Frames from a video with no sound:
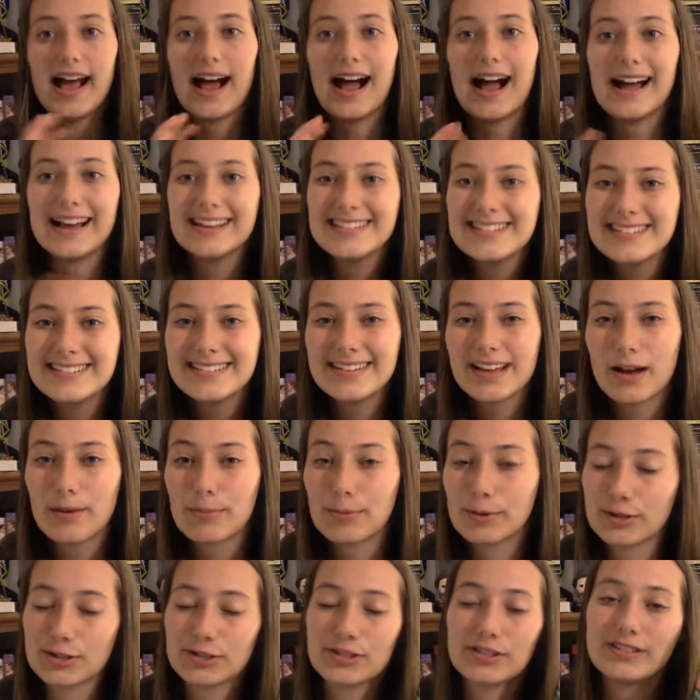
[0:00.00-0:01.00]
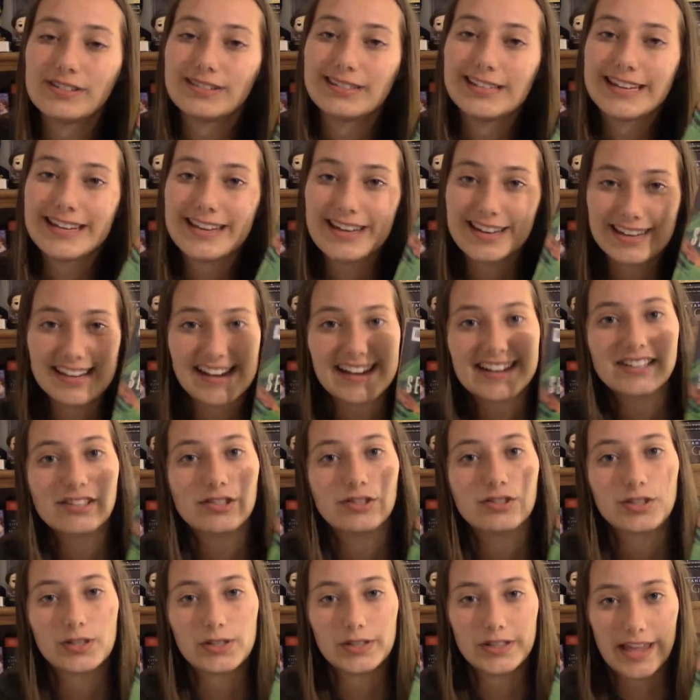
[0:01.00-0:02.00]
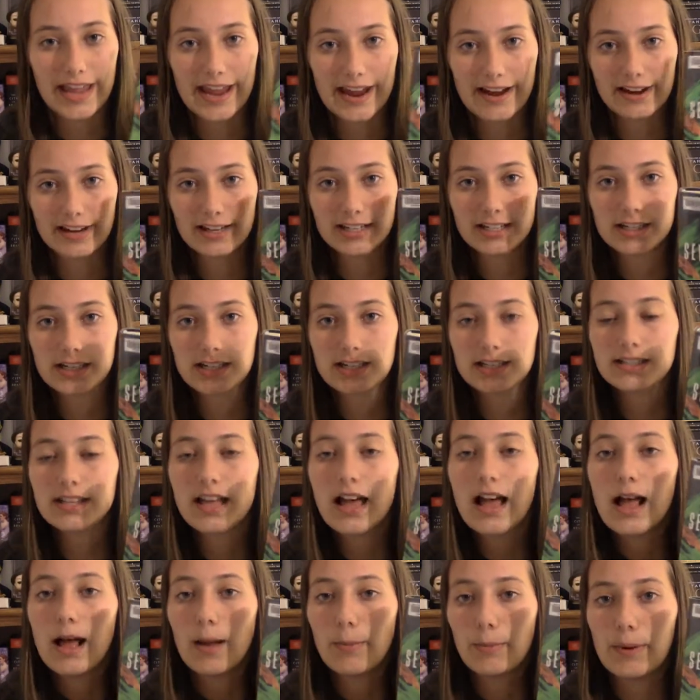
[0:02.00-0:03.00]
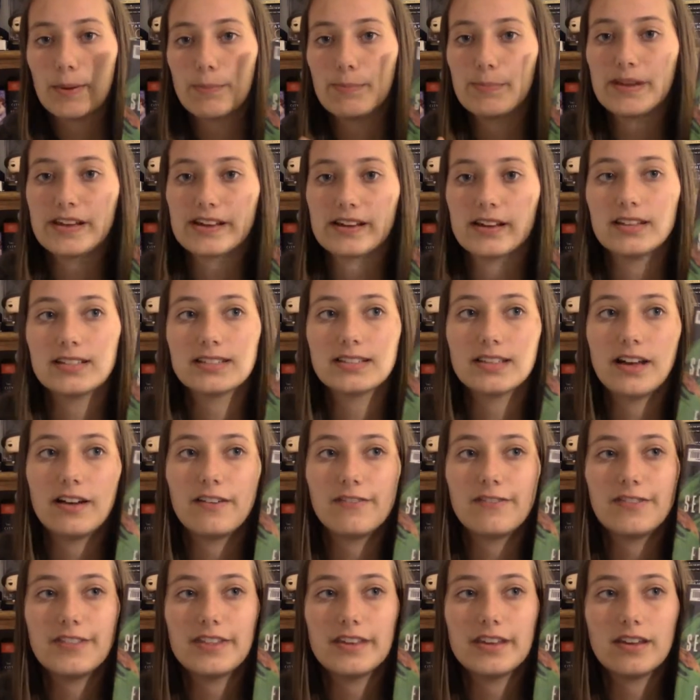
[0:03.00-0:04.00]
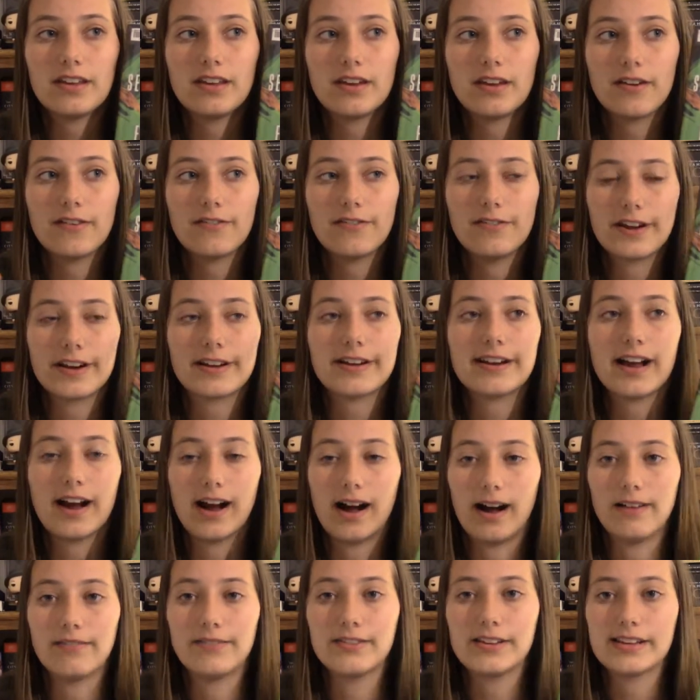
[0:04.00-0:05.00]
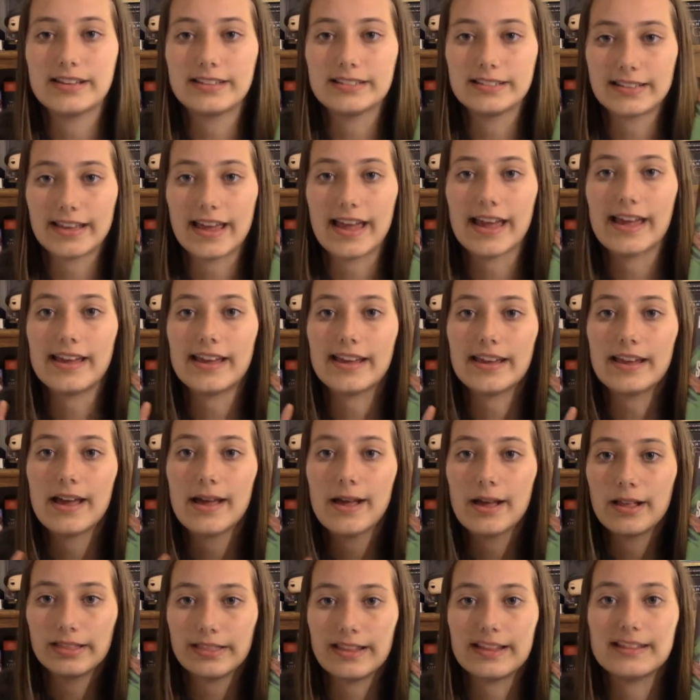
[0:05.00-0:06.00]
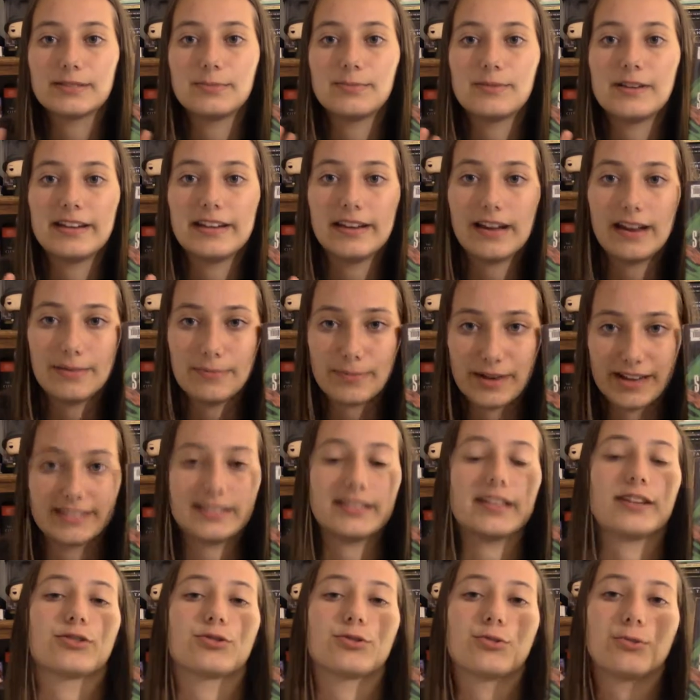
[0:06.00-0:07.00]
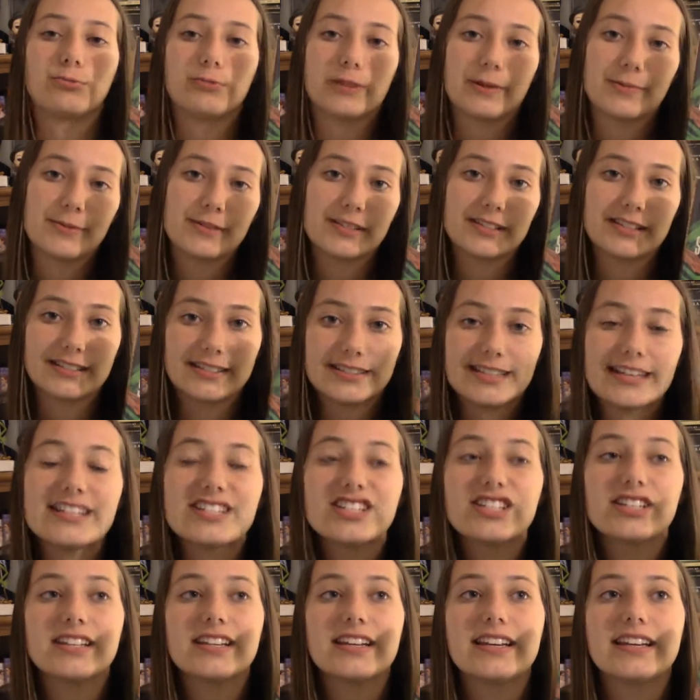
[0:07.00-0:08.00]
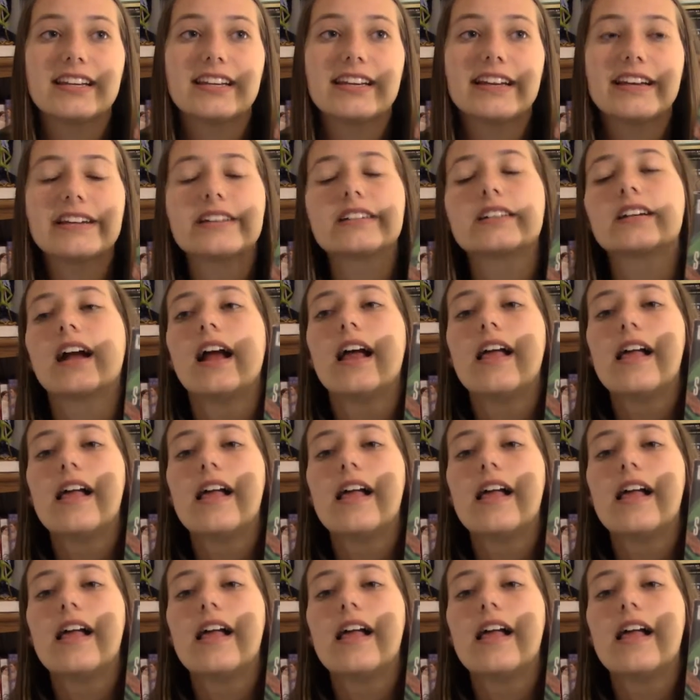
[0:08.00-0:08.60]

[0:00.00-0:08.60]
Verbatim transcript: I did not personally connect to the characters, but because of the very obvious gay, lesbian, and bisexual representation in here,